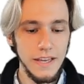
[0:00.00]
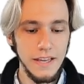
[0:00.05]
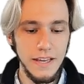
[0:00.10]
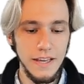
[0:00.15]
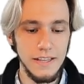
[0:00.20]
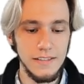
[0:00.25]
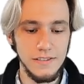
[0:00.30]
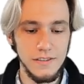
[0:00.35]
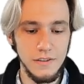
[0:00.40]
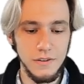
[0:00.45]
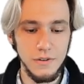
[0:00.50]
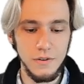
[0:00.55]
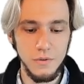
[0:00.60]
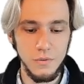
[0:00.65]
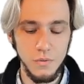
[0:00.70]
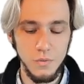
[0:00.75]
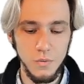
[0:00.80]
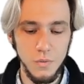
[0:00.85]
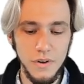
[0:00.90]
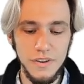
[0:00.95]
And so
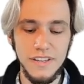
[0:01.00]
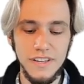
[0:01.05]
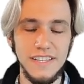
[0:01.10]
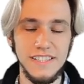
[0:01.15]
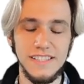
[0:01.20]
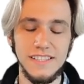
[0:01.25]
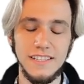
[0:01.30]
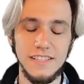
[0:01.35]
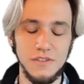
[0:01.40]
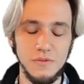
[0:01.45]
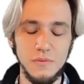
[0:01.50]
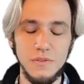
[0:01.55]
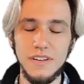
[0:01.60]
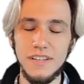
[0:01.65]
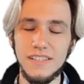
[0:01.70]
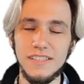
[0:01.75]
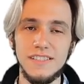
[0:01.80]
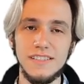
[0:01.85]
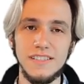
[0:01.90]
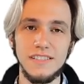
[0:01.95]
what is this? What
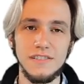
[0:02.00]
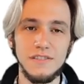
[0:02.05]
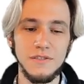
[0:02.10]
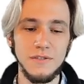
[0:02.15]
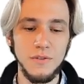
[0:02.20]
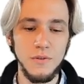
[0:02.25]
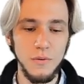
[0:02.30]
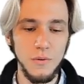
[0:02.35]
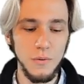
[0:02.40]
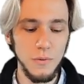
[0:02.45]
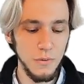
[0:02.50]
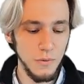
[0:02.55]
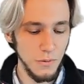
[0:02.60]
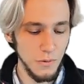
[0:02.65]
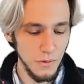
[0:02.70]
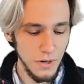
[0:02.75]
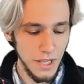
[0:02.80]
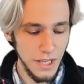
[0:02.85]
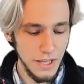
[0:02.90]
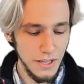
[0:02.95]
is this
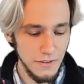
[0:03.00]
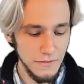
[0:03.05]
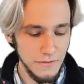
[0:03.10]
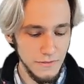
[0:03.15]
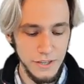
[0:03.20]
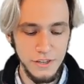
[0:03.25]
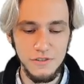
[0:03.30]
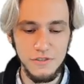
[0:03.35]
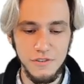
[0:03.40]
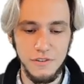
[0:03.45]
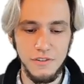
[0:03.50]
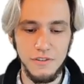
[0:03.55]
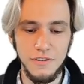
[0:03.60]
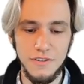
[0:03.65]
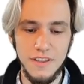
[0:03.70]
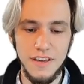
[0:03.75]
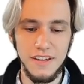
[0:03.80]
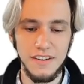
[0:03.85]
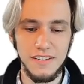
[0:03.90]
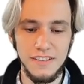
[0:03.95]
cool feature
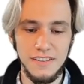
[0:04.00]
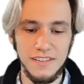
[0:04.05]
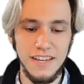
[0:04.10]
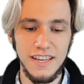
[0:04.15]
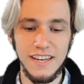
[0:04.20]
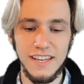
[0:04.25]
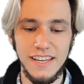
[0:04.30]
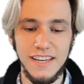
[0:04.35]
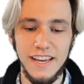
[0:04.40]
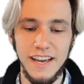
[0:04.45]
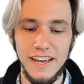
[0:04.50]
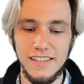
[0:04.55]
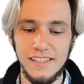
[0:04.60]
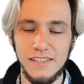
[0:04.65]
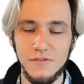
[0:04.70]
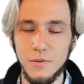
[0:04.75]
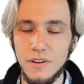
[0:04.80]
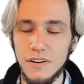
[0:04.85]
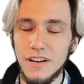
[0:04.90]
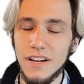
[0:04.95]
that KDE has?
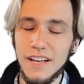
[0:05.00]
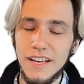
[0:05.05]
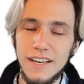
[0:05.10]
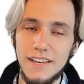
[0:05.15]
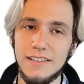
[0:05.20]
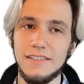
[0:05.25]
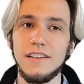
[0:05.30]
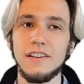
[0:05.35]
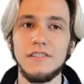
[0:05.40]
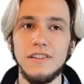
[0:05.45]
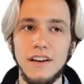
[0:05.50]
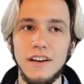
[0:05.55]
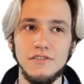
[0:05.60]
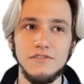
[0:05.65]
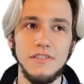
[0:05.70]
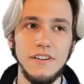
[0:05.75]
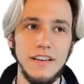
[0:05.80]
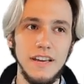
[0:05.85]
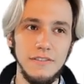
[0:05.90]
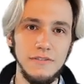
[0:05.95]
Well, it's not
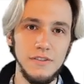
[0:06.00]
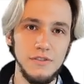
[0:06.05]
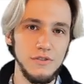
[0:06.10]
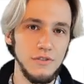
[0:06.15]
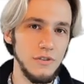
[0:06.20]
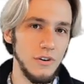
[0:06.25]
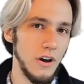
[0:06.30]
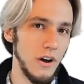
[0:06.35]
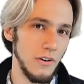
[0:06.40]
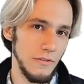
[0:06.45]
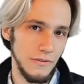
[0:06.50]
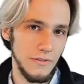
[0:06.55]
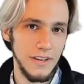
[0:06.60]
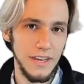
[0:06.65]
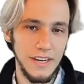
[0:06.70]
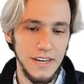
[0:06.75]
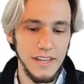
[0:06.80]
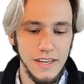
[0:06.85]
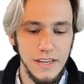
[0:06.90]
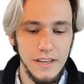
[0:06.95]
actually a feature of
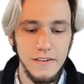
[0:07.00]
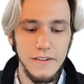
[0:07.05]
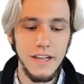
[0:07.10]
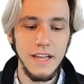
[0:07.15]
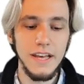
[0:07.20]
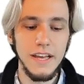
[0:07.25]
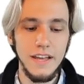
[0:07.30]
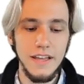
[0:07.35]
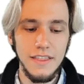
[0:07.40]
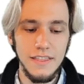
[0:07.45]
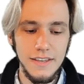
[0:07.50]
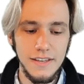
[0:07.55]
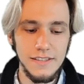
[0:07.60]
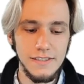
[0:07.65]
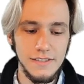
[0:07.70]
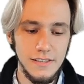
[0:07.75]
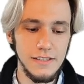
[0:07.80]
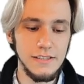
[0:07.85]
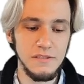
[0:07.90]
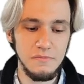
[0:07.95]
KDE. This
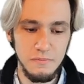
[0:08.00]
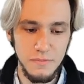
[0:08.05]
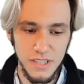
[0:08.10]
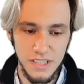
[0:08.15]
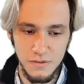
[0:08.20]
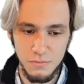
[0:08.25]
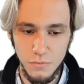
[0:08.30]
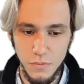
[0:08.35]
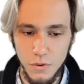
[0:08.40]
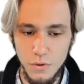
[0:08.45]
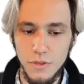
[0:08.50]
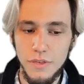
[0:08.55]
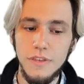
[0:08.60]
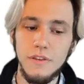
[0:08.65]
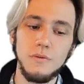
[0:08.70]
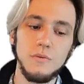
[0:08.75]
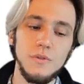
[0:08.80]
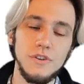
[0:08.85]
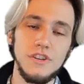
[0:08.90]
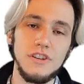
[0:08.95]
is Bismuth,
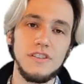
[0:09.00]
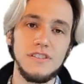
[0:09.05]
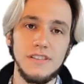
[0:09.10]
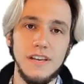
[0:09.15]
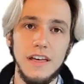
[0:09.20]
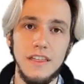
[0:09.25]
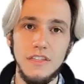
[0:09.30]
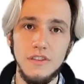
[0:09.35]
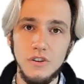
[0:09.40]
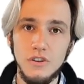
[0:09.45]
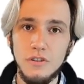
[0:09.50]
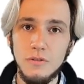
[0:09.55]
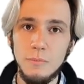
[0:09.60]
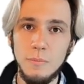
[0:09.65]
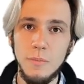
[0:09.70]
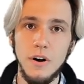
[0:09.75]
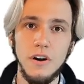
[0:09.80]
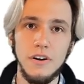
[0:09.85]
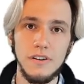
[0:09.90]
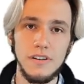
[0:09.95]
which is a
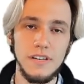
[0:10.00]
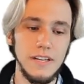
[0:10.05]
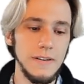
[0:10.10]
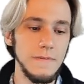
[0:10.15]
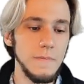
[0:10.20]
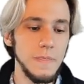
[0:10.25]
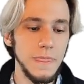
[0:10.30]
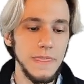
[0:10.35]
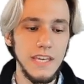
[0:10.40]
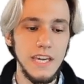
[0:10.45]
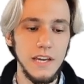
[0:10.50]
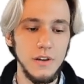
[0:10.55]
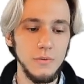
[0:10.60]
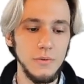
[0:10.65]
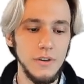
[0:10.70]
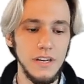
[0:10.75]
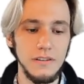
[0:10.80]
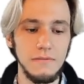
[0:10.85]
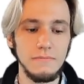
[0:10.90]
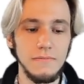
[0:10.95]
third-party
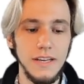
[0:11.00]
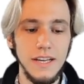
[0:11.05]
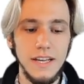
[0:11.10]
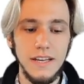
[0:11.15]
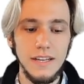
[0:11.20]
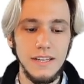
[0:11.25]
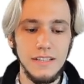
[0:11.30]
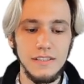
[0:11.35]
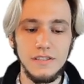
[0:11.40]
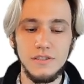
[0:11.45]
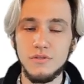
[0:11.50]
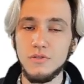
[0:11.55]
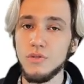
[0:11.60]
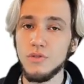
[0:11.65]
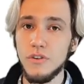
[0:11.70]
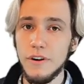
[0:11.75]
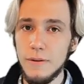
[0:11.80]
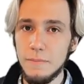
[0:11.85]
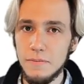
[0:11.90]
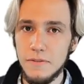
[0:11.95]
KWin
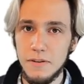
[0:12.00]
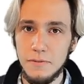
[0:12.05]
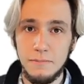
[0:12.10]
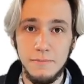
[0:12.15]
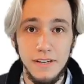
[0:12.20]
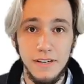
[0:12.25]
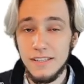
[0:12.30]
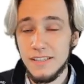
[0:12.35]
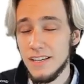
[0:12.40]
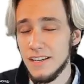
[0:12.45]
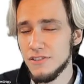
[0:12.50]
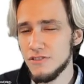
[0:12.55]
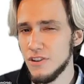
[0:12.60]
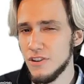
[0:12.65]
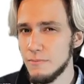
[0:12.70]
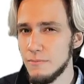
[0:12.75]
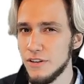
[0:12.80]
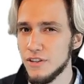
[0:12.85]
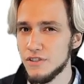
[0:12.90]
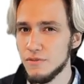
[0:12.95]
script, but it's actually
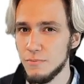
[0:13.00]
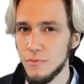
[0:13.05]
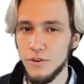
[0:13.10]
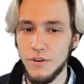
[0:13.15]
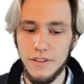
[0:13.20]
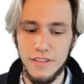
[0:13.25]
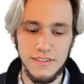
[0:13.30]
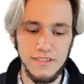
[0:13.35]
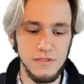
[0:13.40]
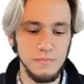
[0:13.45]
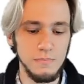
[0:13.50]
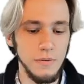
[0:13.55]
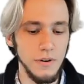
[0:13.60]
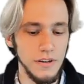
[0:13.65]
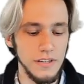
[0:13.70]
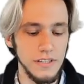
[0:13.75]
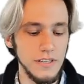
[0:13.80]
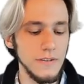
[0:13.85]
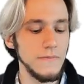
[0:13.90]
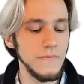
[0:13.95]
much more at this
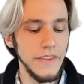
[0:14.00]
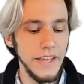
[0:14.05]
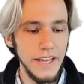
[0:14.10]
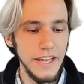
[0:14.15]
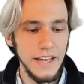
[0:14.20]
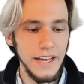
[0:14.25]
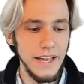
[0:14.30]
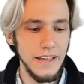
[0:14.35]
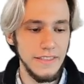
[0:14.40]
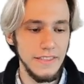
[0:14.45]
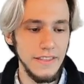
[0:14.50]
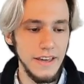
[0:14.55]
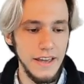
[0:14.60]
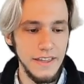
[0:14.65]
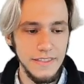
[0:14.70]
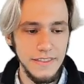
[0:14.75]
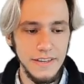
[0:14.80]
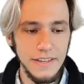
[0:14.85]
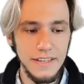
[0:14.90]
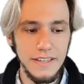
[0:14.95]
point. And I
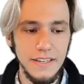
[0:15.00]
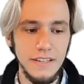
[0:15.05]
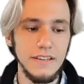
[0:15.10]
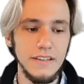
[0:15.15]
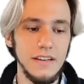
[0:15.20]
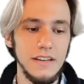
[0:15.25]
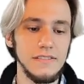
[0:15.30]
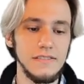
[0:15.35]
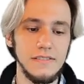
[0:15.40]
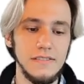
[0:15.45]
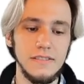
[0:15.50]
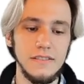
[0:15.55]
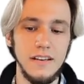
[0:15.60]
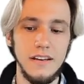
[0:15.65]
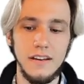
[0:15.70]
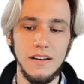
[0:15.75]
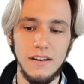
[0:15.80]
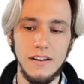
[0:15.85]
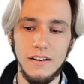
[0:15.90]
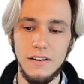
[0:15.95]
think it does
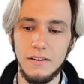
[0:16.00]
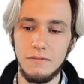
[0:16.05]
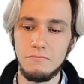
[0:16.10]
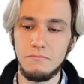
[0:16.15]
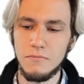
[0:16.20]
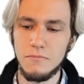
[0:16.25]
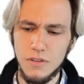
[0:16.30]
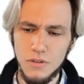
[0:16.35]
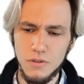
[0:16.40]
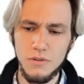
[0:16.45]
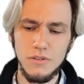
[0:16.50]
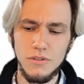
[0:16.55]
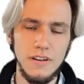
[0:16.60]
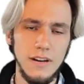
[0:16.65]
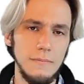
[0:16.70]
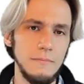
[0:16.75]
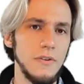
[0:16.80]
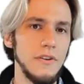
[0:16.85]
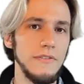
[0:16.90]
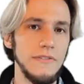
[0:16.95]
a good
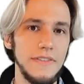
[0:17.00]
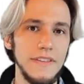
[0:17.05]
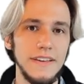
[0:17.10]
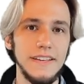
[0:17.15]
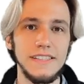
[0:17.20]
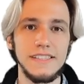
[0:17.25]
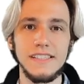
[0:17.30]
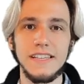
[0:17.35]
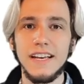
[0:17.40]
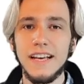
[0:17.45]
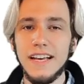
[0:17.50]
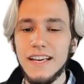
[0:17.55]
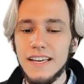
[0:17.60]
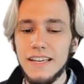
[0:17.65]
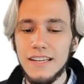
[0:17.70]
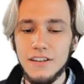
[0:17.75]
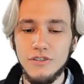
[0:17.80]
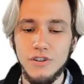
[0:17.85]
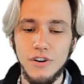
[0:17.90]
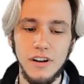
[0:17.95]
number of things
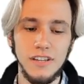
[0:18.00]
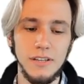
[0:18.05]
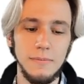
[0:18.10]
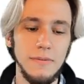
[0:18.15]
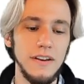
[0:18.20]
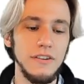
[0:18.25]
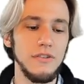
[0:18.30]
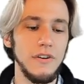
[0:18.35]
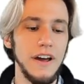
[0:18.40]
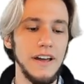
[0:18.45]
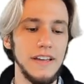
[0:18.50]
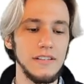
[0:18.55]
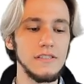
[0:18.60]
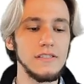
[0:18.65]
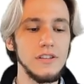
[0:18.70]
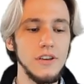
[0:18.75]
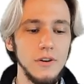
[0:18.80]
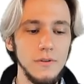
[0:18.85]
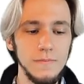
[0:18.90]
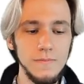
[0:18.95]
incredibly right.
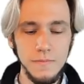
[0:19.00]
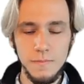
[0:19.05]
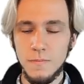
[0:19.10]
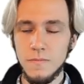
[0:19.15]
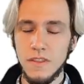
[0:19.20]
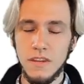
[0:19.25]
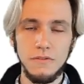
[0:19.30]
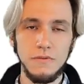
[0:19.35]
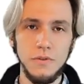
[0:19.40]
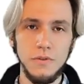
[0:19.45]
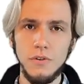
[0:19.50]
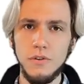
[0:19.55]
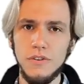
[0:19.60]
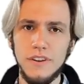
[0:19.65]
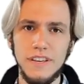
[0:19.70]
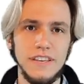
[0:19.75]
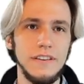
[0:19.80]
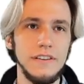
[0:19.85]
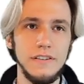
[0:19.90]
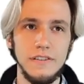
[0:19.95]
So for
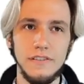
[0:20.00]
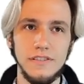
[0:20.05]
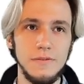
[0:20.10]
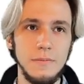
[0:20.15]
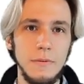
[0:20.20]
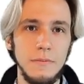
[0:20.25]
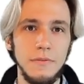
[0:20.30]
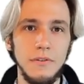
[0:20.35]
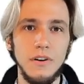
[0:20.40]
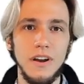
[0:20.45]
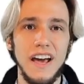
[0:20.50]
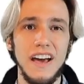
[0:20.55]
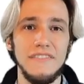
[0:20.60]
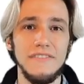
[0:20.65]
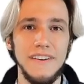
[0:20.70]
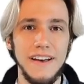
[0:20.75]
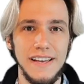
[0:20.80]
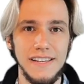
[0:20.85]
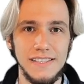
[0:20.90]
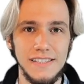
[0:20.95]
years, people have
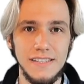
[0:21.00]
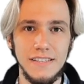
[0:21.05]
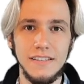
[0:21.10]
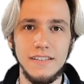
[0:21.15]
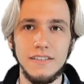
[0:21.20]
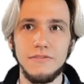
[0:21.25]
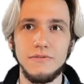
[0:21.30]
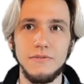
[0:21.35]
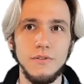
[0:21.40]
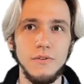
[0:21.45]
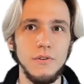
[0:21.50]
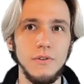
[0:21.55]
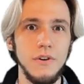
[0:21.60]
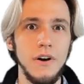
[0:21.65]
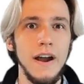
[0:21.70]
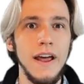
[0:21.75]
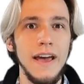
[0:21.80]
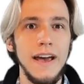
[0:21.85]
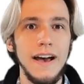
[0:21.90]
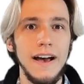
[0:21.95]
asked for
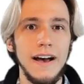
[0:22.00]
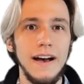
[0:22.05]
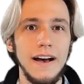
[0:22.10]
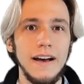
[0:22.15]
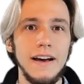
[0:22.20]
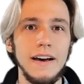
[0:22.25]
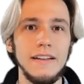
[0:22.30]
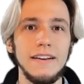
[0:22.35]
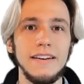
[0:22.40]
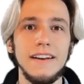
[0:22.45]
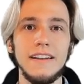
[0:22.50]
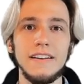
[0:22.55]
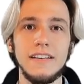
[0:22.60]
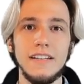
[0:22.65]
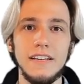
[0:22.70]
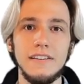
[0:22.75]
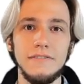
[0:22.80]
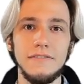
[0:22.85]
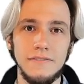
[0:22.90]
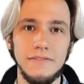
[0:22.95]
a
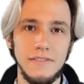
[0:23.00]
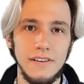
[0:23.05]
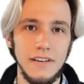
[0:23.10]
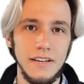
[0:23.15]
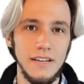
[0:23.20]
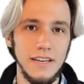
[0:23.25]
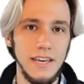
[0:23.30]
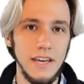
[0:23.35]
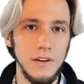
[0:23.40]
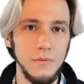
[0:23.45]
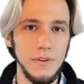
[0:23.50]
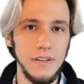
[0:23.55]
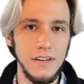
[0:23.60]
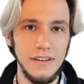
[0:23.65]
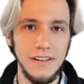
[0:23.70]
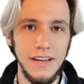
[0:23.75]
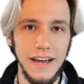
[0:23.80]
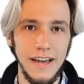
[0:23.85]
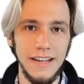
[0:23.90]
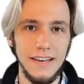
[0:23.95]
native uh, Kwin
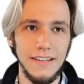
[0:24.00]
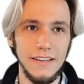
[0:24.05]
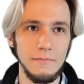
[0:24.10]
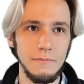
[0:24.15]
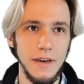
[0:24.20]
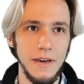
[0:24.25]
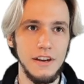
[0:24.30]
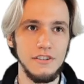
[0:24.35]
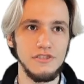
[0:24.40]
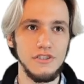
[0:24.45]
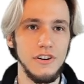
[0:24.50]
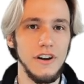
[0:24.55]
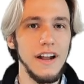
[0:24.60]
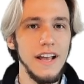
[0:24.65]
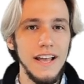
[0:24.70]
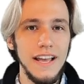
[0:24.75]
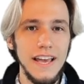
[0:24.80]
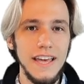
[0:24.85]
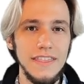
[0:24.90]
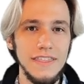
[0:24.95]
tiling manager.
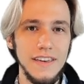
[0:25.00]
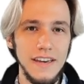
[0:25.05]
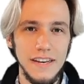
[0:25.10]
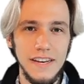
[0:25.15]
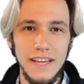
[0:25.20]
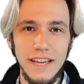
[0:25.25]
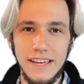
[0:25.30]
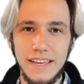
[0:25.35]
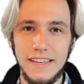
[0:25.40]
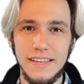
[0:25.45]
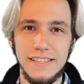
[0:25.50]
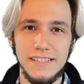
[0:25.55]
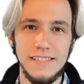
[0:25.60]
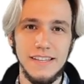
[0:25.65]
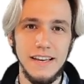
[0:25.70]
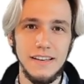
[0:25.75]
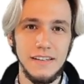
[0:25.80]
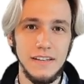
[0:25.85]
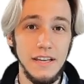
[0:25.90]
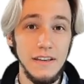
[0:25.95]
And the idea is
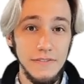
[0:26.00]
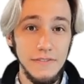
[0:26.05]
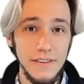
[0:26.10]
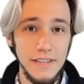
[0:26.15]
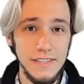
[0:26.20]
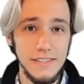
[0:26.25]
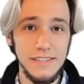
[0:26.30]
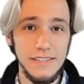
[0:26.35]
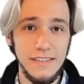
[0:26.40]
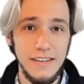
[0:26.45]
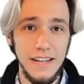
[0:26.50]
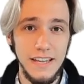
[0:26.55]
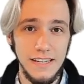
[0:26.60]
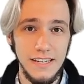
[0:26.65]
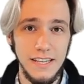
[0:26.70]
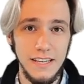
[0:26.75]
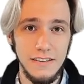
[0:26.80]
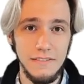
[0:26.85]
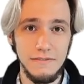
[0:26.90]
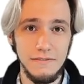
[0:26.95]
that if it's
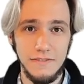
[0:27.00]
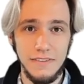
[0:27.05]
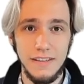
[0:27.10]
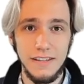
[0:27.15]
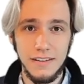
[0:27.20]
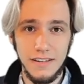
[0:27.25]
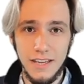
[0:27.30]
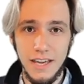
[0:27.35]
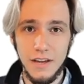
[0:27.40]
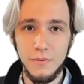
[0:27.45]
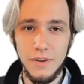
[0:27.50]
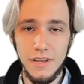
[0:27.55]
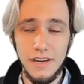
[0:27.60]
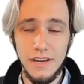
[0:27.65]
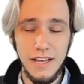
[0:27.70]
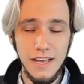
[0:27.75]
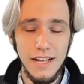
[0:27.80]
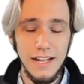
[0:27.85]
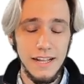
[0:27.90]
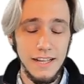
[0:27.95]
native in Kwin,
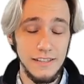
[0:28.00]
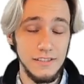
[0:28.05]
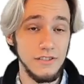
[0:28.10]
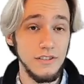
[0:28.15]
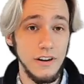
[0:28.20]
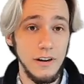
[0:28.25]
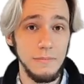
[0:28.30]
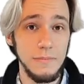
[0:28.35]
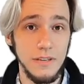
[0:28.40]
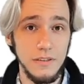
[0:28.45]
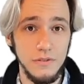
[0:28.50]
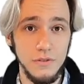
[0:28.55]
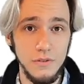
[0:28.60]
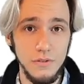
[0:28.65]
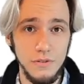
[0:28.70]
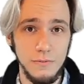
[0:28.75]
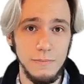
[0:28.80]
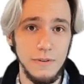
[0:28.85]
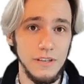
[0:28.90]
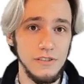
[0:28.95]
it's going to be
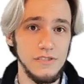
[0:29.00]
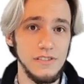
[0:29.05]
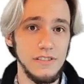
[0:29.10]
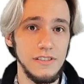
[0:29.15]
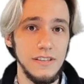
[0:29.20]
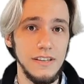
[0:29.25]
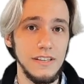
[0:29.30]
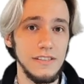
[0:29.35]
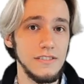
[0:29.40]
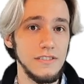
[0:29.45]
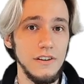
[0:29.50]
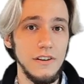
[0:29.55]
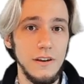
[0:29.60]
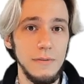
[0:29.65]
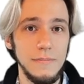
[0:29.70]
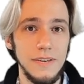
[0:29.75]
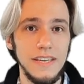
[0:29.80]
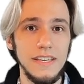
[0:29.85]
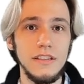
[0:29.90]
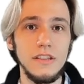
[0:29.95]
good because it's going to
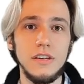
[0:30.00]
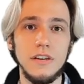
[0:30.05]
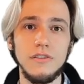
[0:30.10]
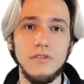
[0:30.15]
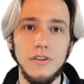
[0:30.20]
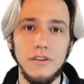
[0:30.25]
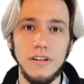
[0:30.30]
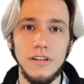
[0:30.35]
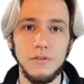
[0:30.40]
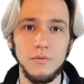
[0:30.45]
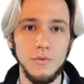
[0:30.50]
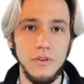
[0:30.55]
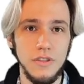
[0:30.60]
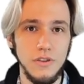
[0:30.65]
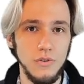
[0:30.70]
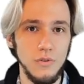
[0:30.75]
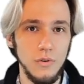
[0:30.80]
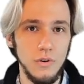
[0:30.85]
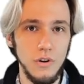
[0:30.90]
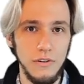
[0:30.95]
be integrated with
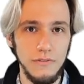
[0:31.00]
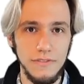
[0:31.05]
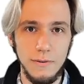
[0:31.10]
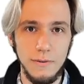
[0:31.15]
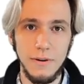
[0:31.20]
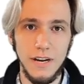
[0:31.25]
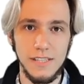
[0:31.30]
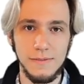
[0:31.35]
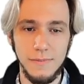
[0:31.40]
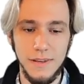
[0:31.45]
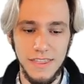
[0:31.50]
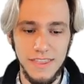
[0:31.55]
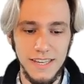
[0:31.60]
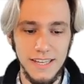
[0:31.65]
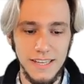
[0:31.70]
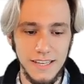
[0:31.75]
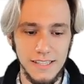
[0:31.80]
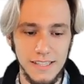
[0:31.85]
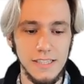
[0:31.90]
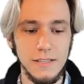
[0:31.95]
all of the Plasma
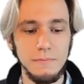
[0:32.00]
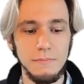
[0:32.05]
thingies.